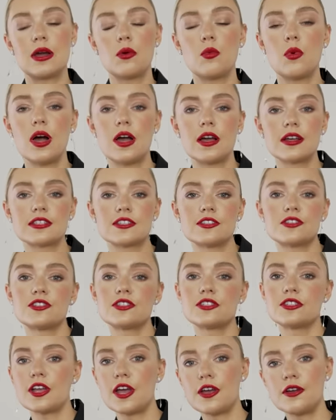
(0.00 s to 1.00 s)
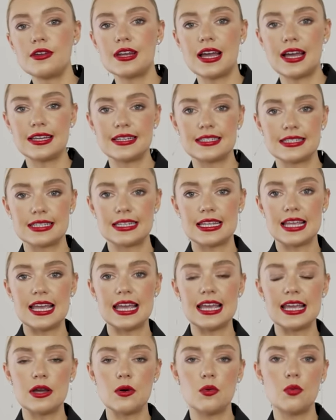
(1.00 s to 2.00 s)
it works so
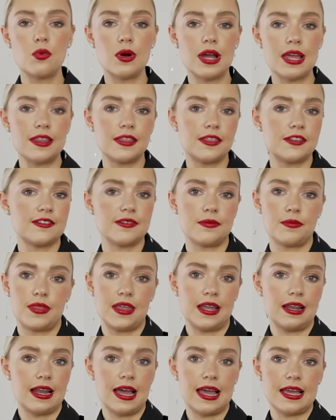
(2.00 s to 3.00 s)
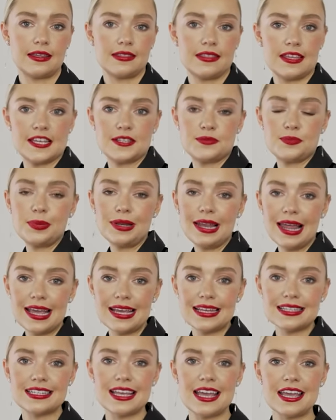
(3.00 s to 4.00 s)
nicely with something like this
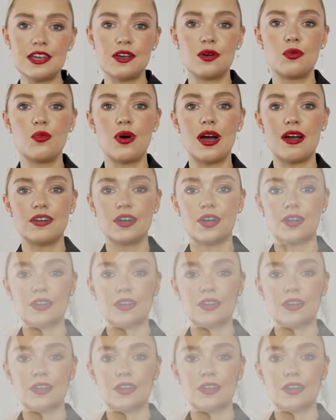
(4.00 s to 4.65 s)
blazer. You can wear it